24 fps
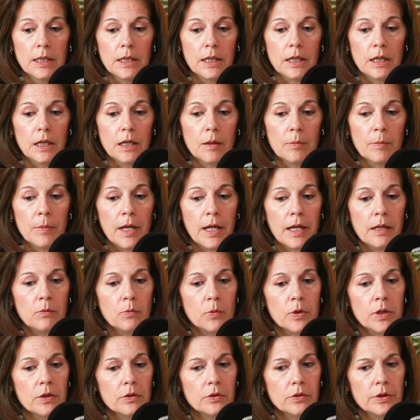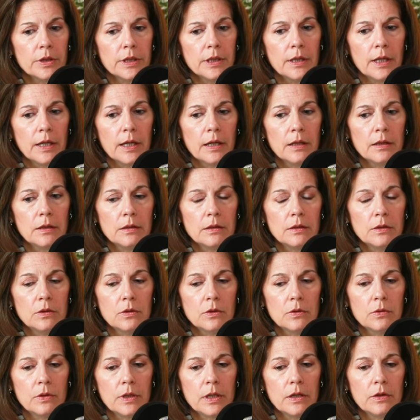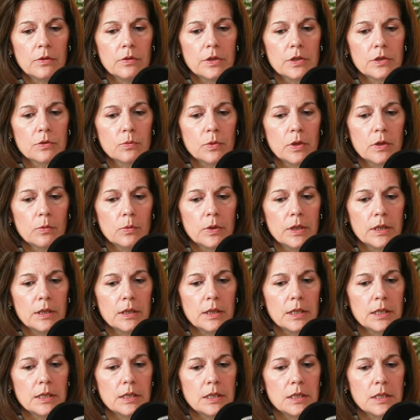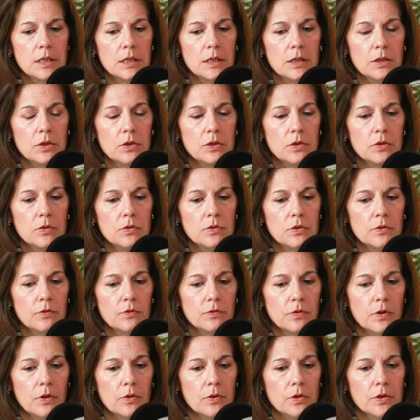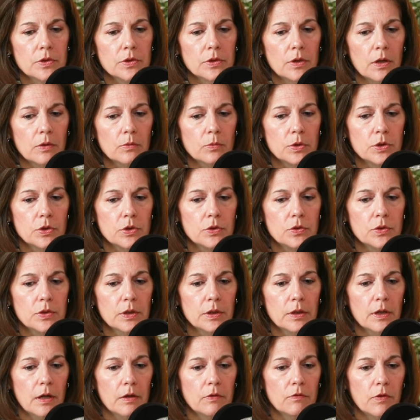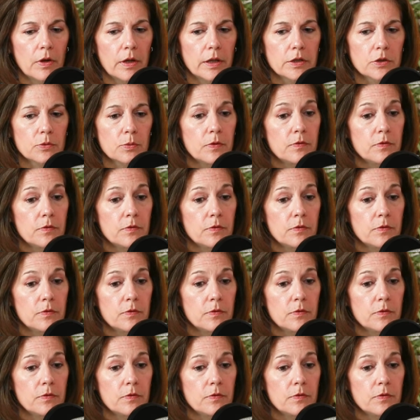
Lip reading: And we are looking at, areas where we can continue to focus on reducing gun violence.